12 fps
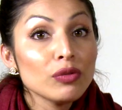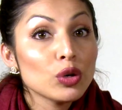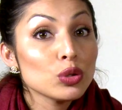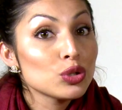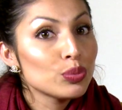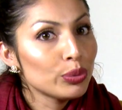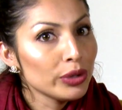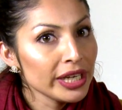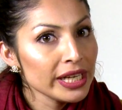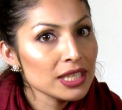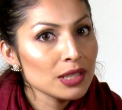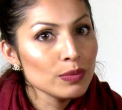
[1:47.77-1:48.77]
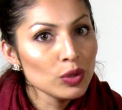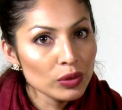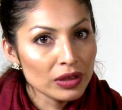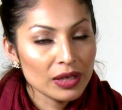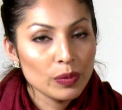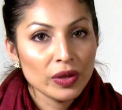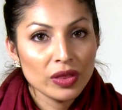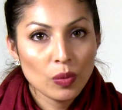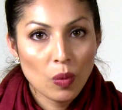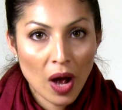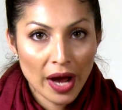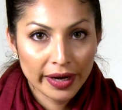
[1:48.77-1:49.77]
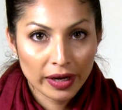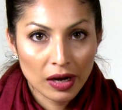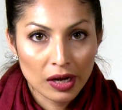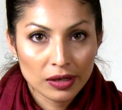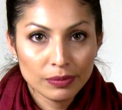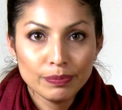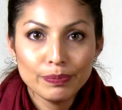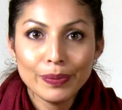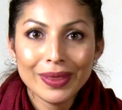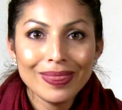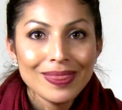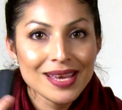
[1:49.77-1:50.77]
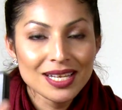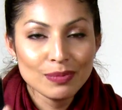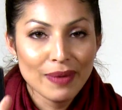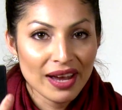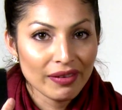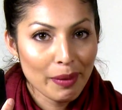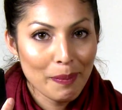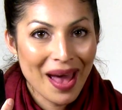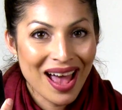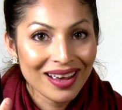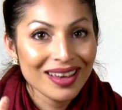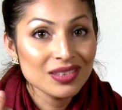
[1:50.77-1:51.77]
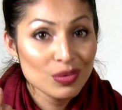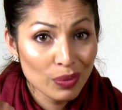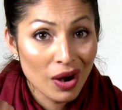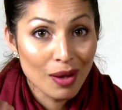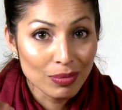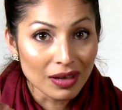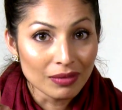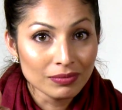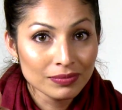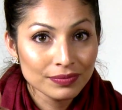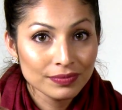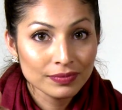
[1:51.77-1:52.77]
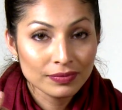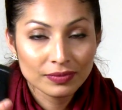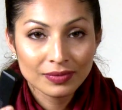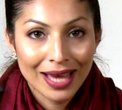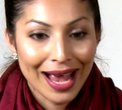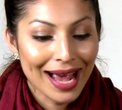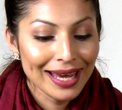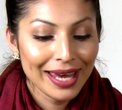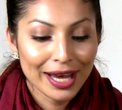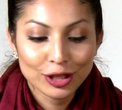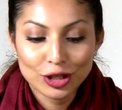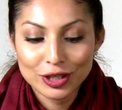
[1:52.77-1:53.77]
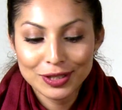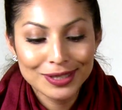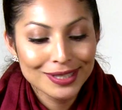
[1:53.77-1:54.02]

rolls pretty smoothly with the wire on, but this battery pack is a problem. I can't just